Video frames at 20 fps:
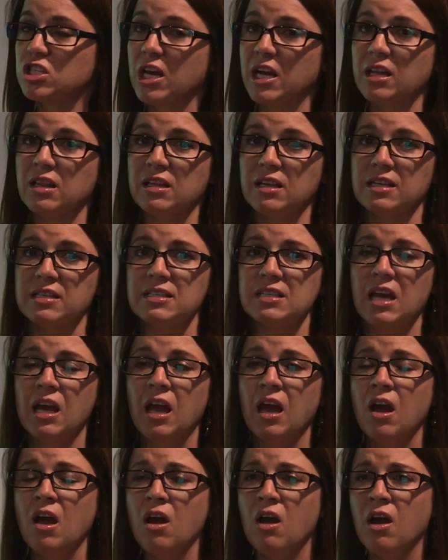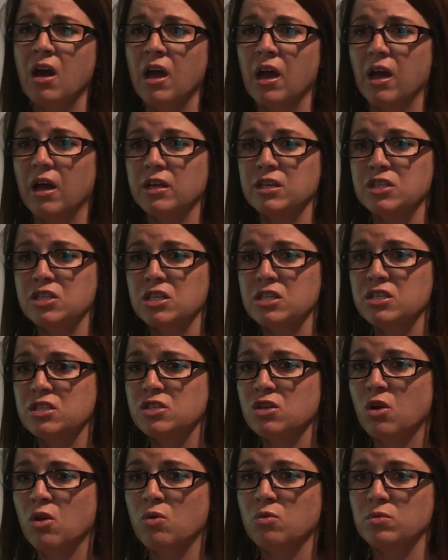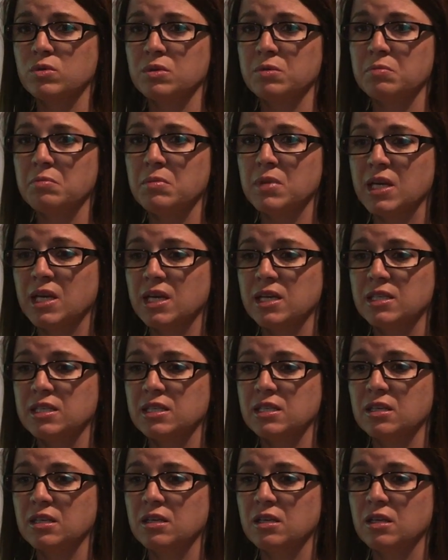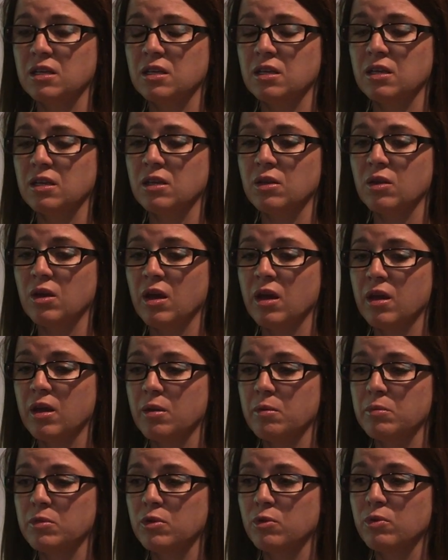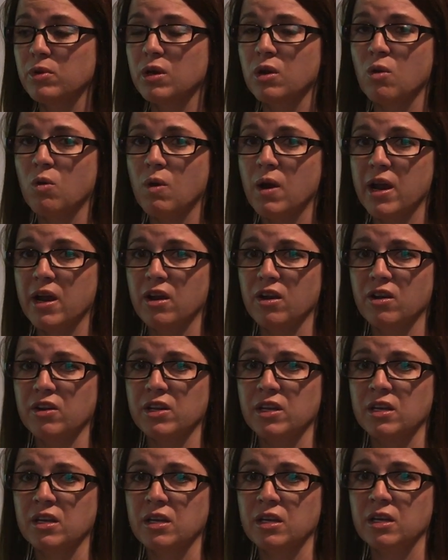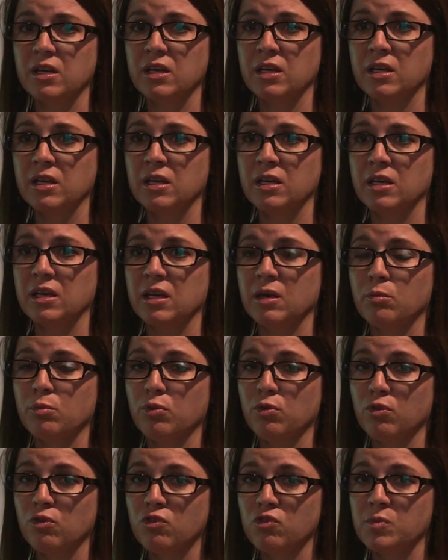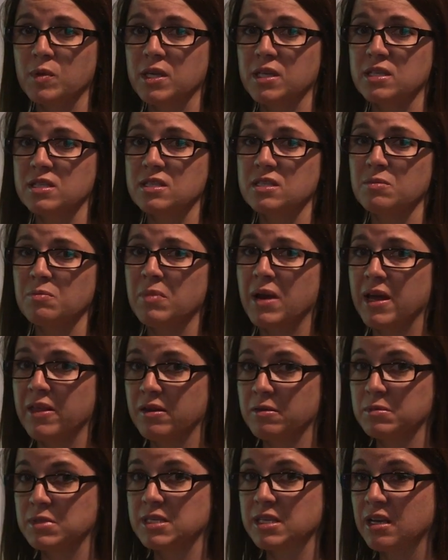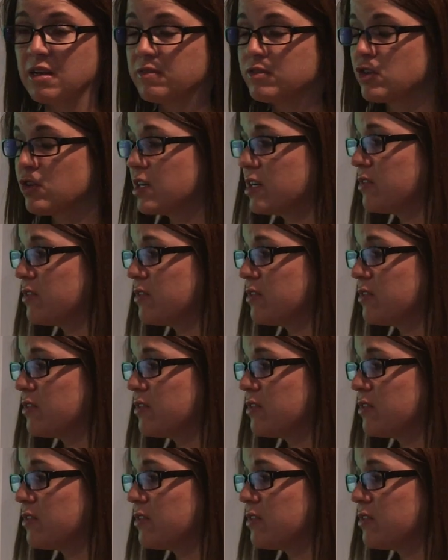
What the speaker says: checklist, just don't meet the required improvements by themselves or